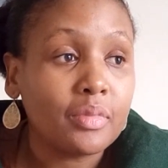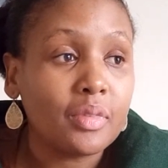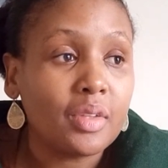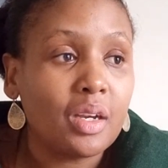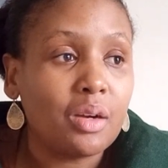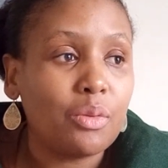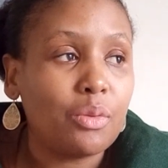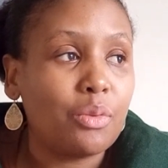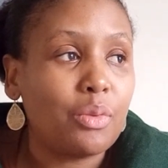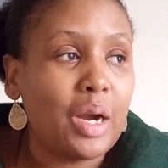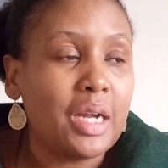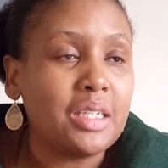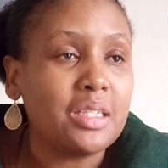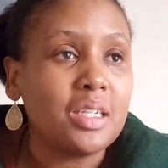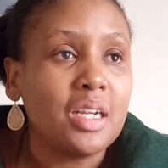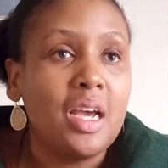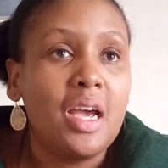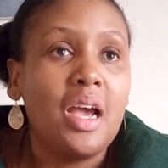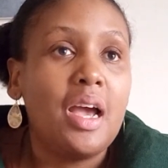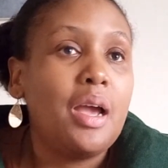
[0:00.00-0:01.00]
what,
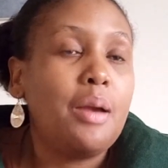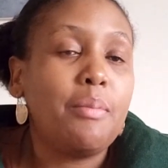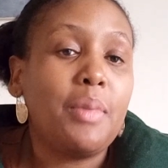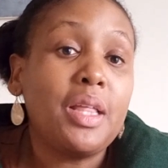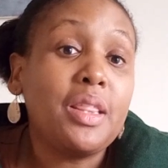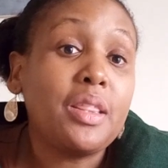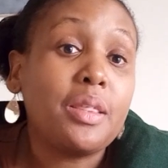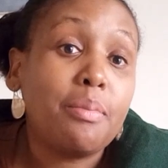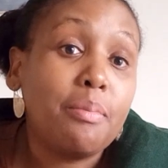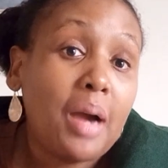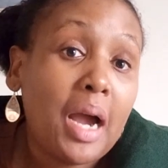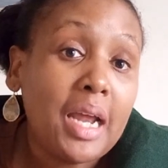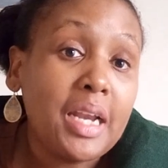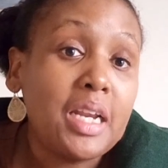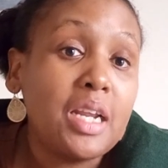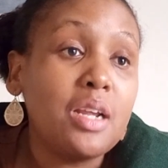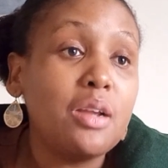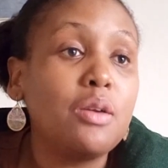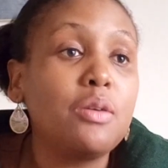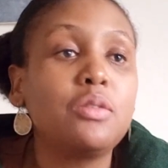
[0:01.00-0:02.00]
a month
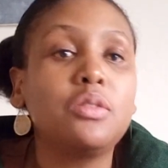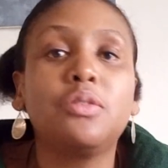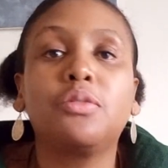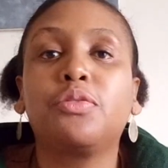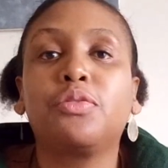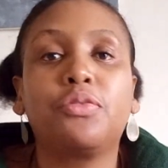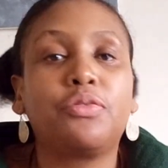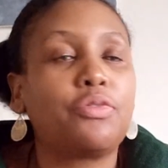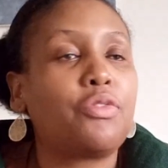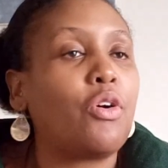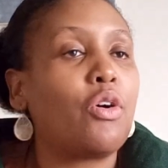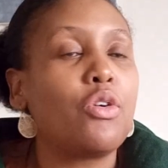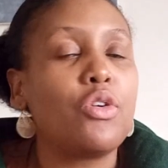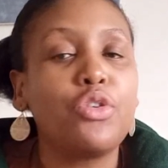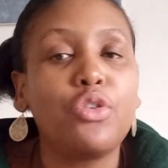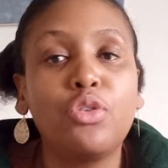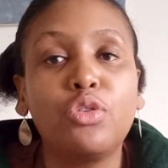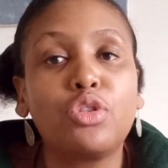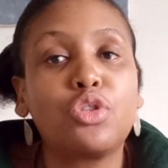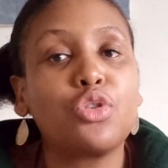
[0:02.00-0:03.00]
money for
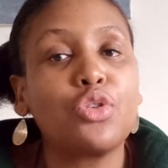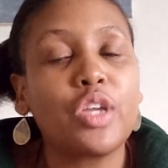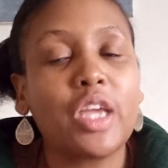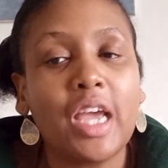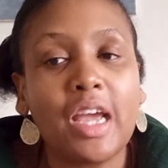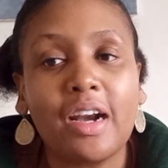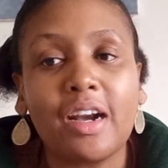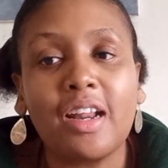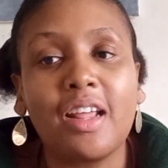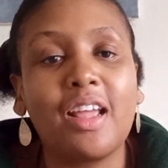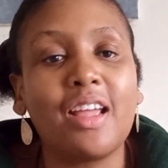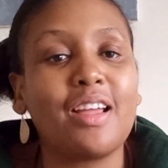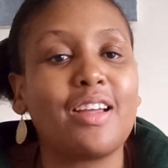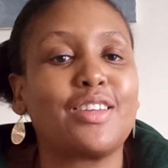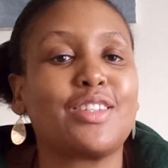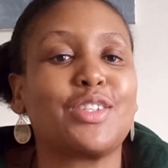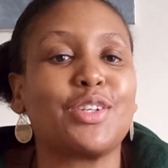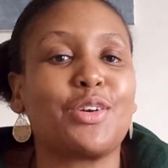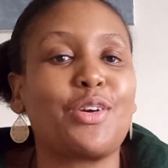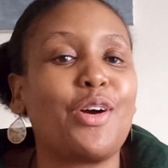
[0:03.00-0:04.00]
you to carry,
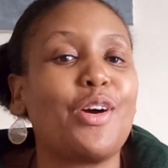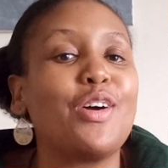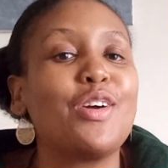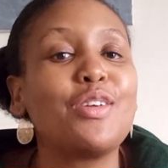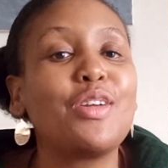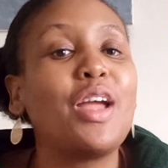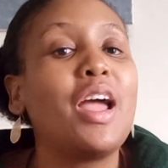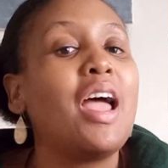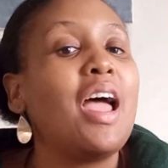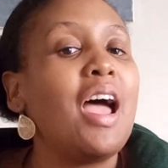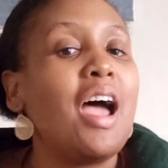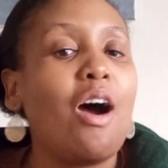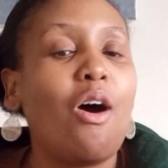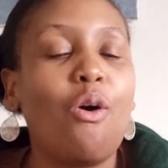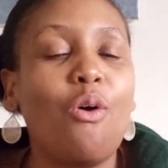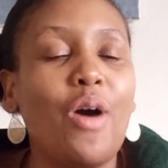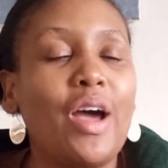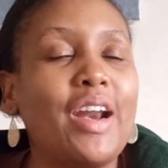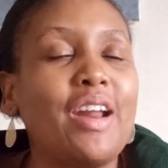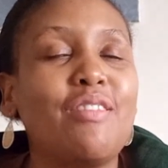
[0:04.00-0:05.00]
to go, or
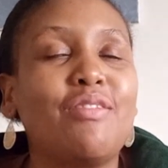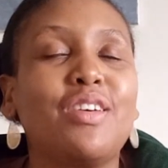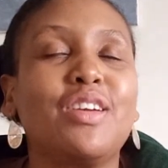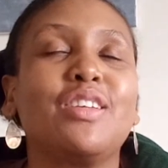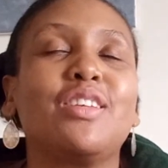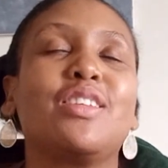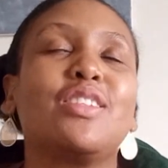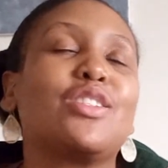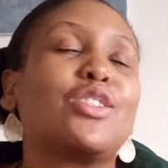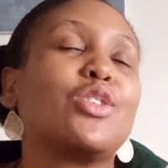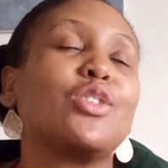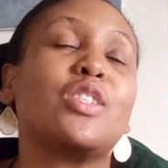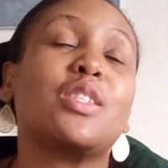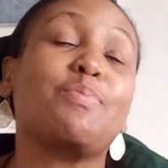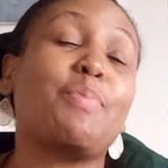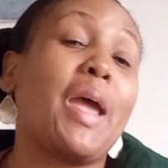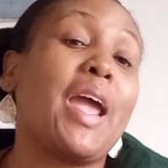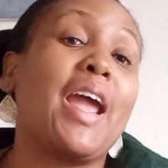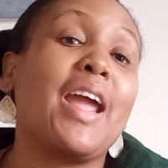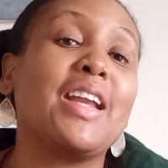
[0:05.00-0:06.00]
whatever, to
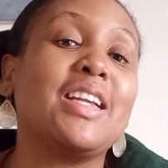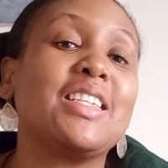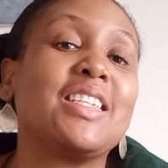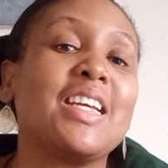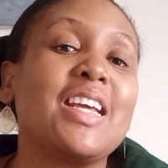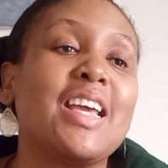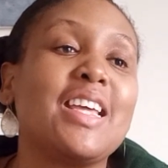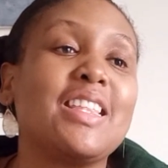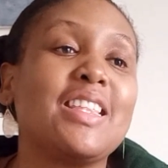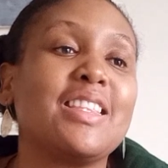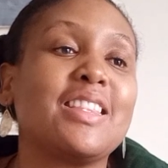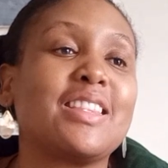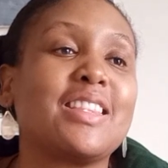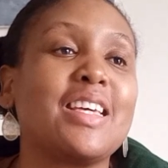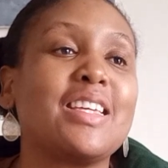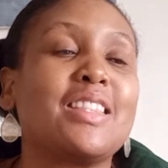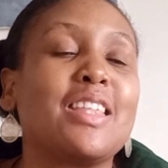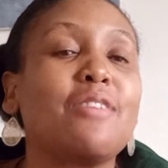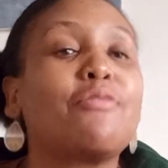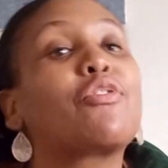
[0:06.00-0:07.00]
spend.
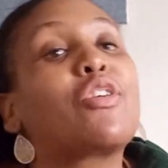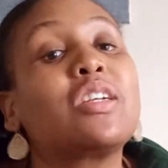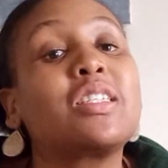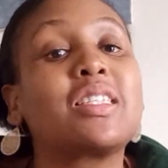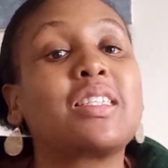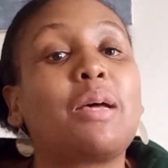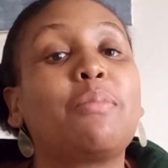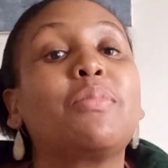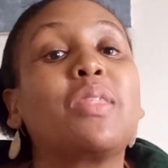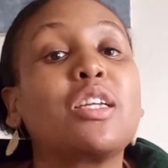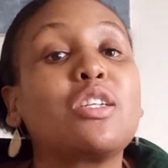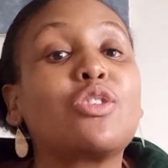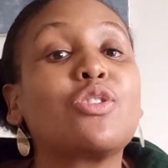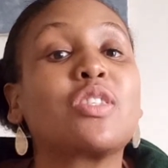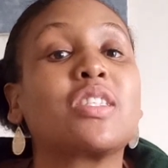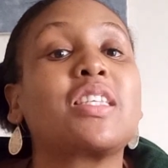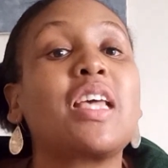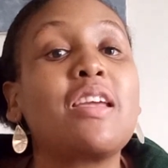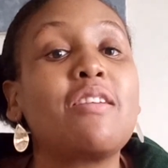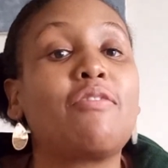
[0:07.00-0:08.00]
They've got something to
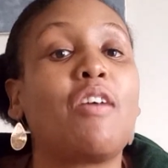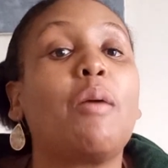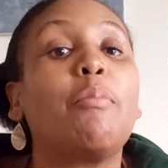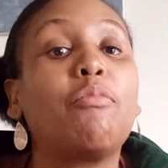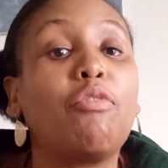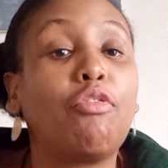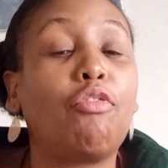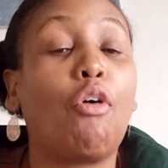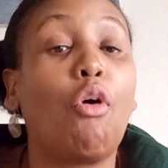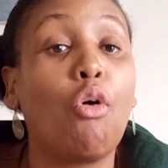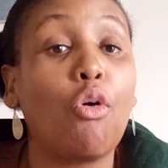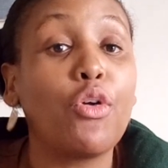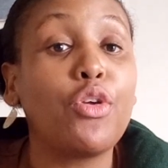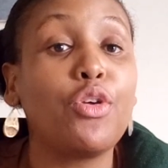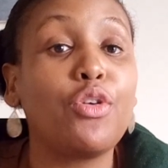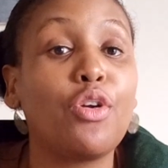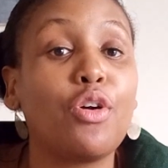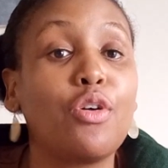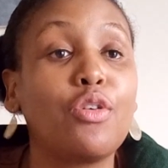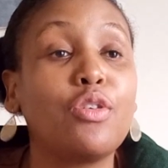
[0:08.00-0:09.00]
save up for, you
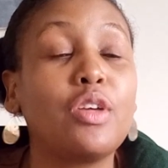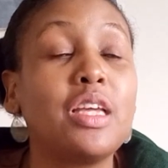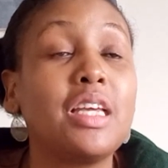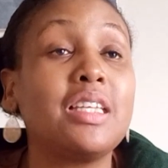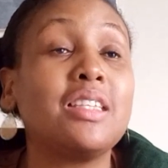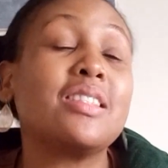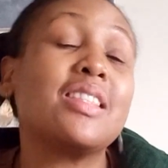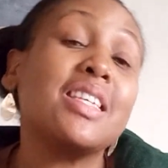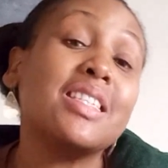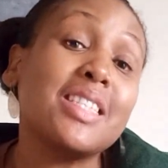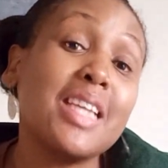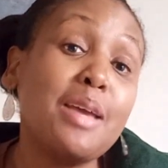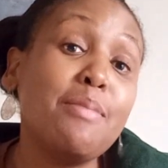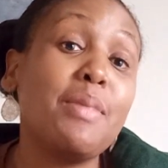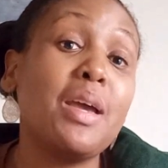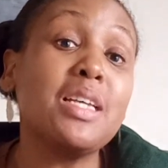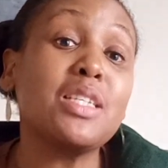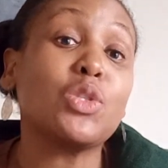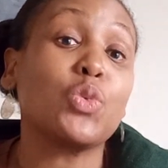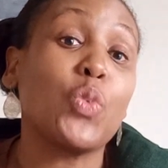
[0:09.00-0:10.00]
know, the same
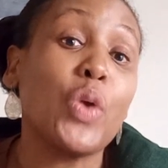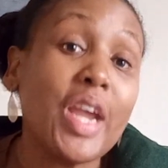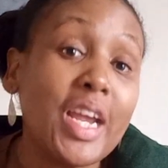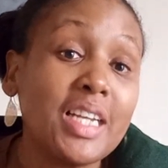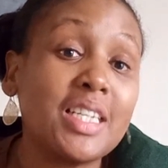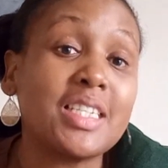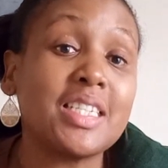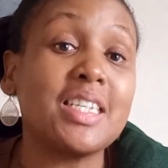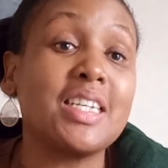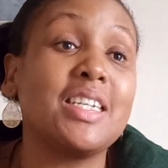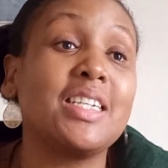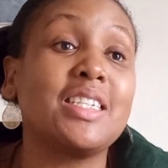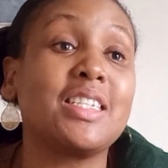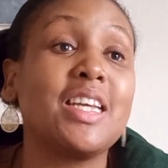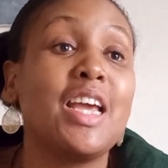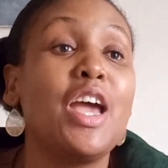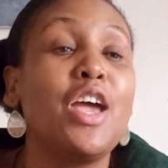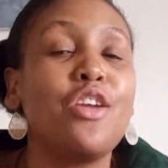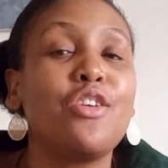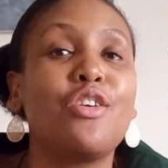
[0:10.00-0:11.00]
as we did.
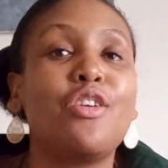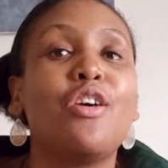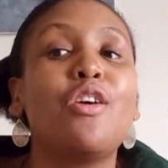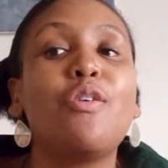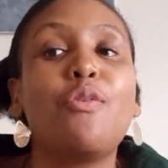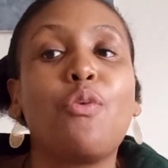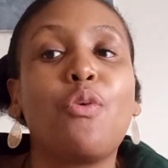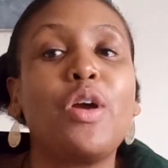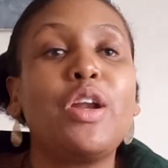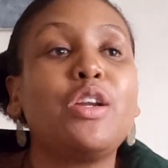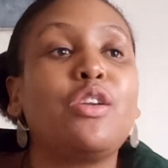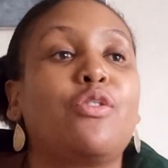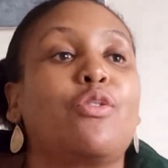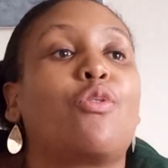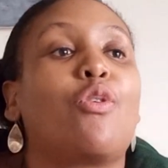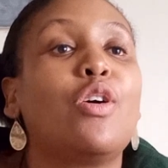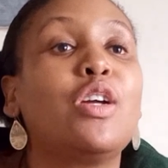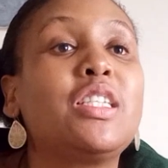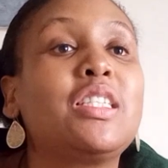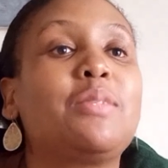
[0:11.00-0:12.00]
You know, when you
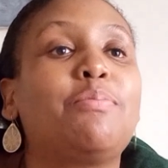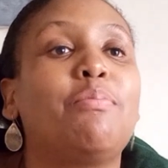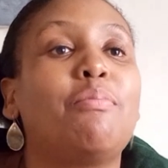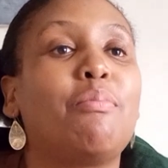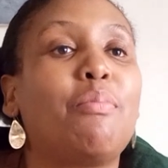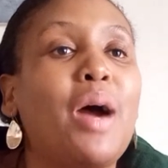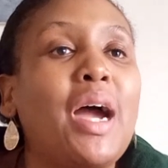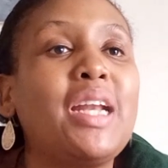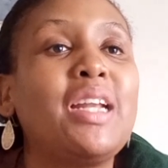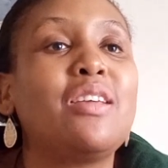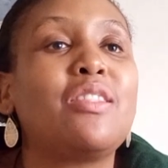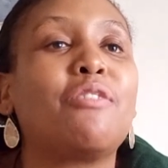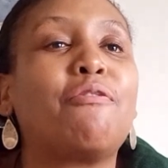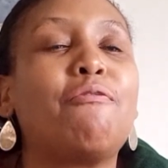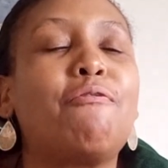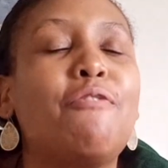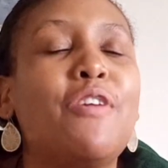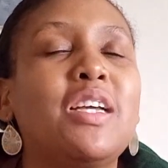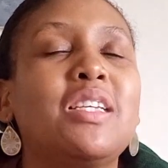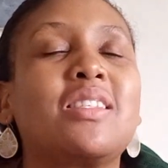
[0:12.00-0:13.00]
got money, the
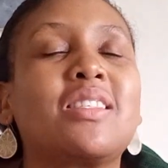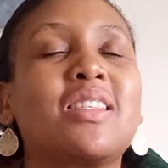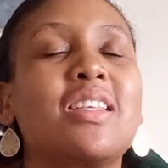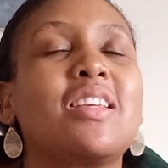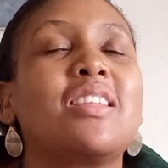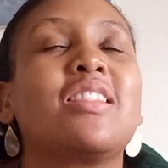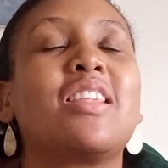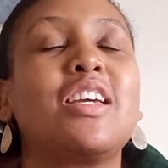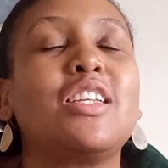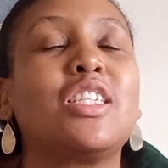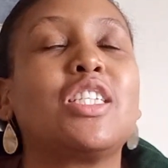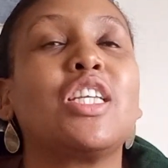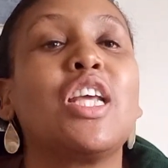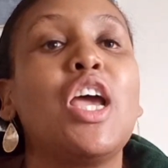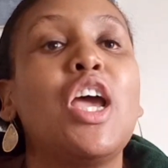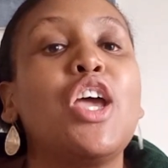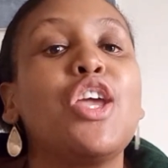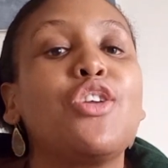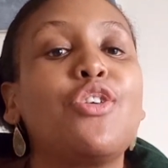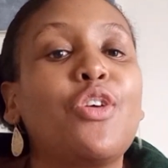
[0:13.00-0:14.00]
first thing that
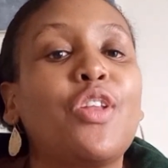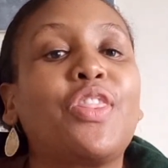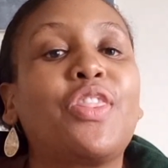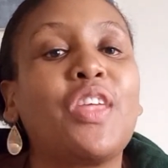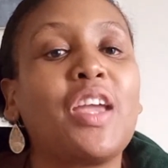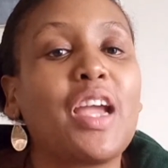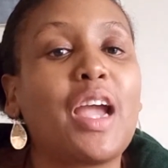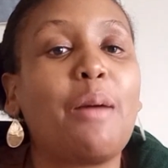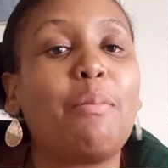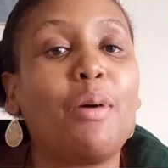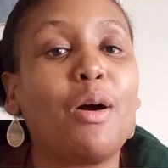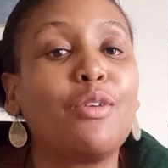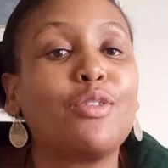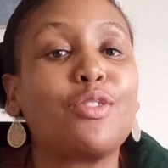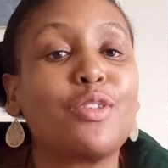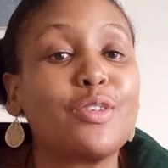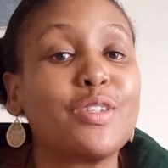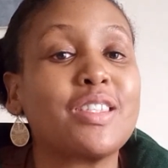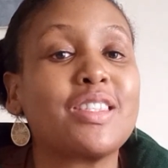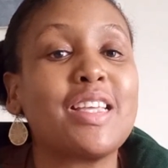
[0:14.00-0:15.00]
you think about
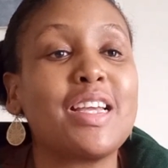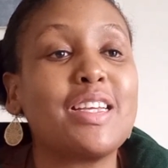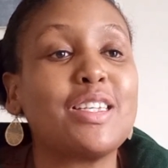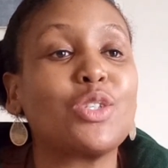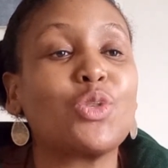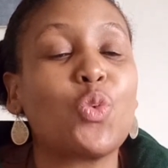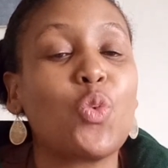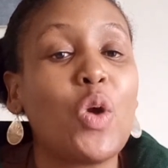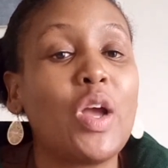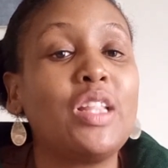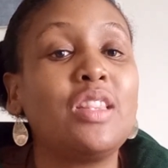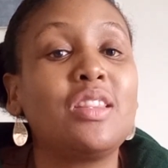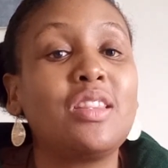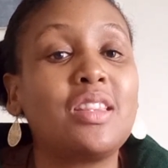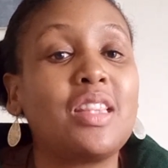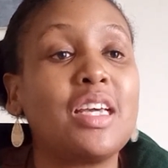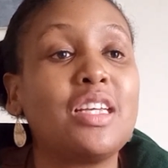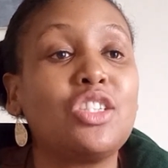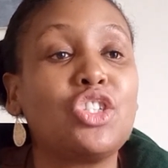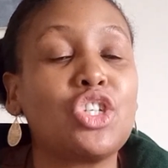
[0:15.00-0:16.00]
those days when
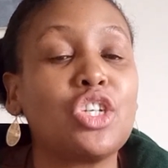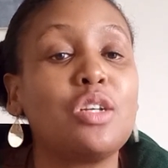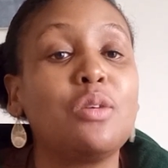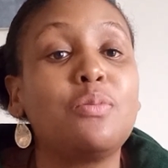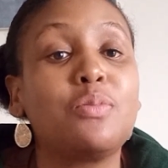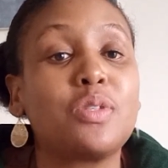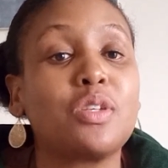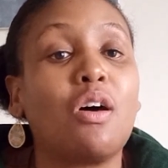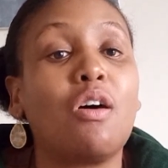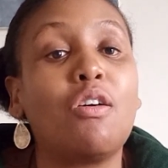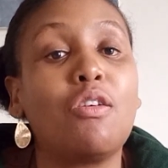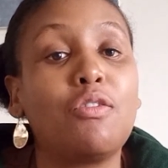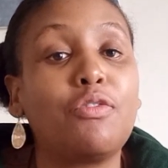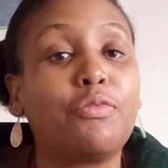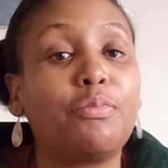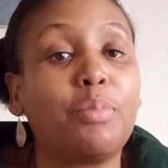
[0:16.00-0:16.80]
the tubes of